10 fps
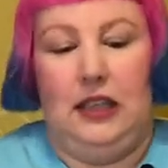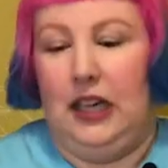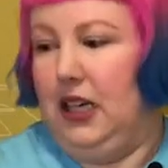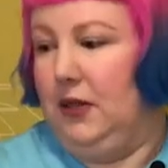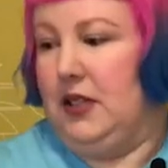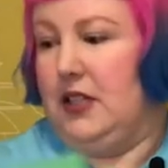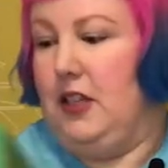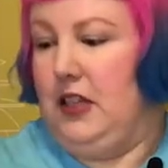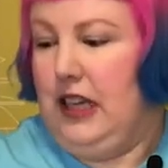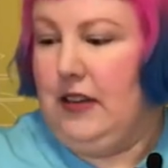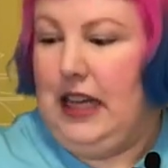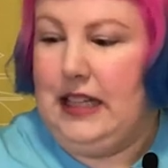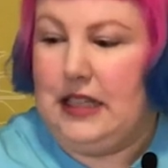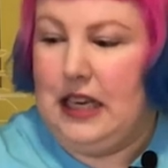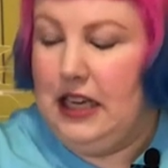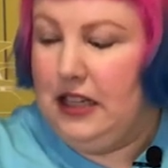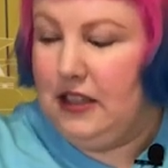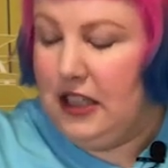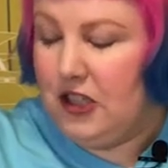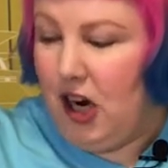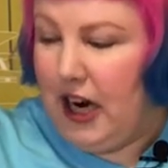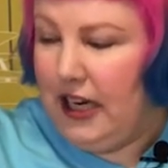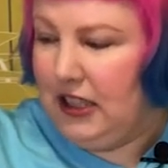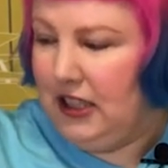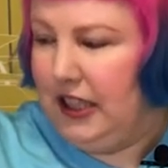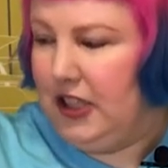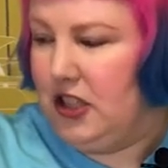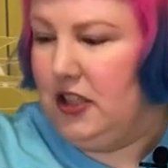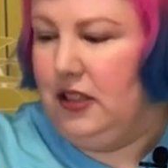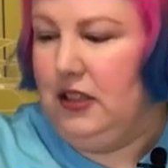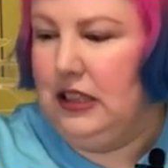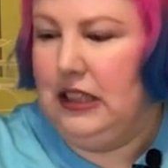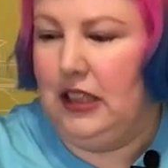Um, so yeah, that's the entire collection.